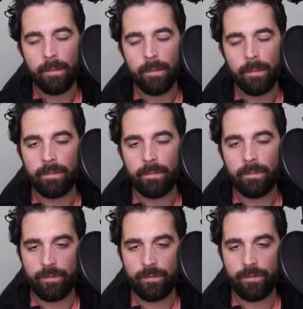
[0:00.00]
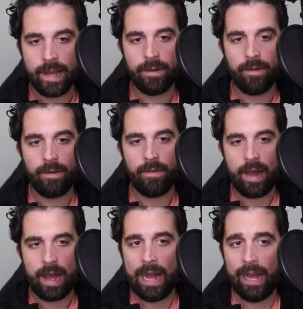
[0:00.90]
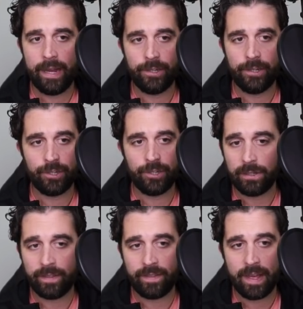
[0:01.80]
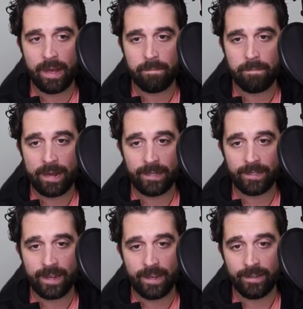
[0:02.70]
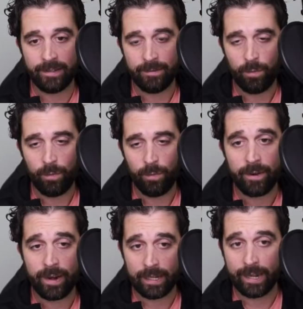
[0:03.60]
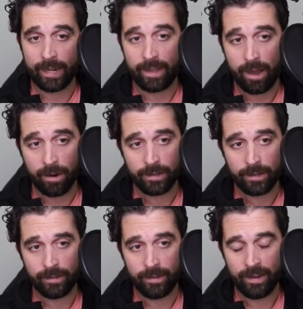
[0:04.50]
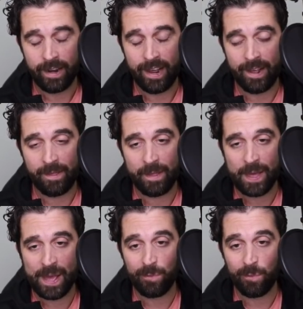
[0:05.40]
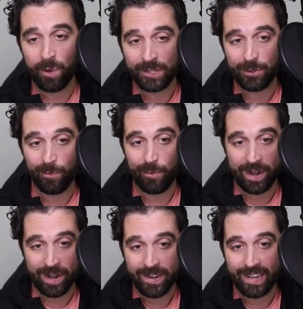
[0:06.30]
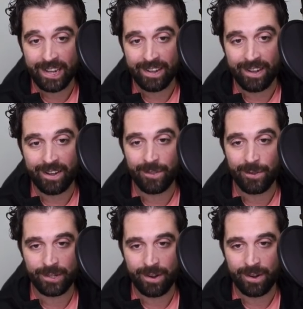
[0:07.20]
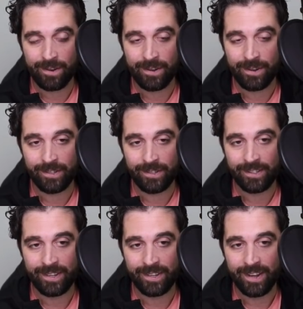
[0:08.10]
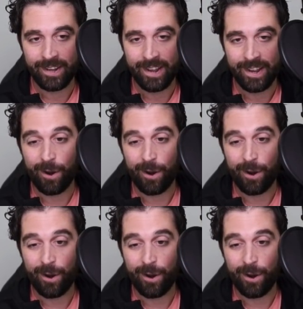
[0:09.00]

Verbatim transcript: but for right now, I just look at them based on whether I like the art, and then what is the rarity of those cards? Are they